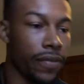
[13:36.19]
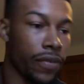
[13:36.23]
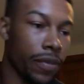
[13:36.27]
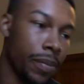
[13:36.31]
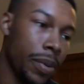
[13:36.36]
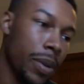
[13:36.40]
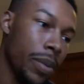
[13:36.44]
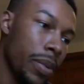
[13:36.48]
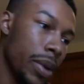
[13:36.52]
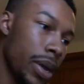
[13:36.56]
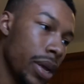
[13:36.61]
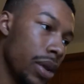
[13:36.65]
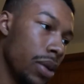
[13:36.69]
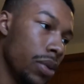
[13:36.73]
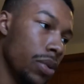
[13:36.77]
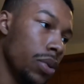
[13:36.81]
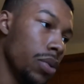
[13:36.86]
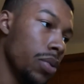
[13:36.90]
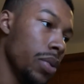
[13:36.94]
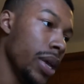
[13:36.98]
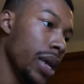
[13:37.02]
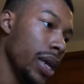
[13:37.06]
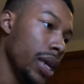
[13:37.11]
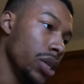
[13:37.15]
For people that don't
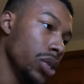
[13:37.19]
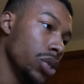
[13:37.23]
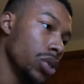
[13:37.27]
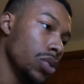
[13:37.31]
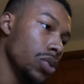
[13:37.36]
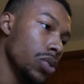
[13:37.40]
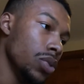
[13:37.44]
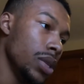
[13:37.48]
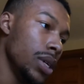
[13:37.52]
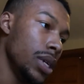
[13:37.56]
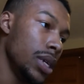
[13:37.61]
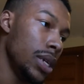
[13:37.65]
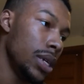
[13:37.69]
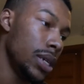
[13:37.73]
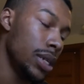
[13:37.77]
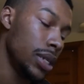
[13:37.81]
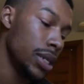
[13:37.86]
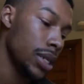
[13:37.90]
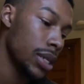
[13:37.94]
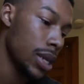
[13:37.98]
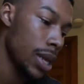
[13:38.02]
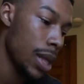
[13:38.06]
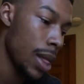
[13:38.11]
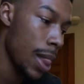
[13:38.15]
know what A school
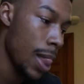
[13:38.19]
is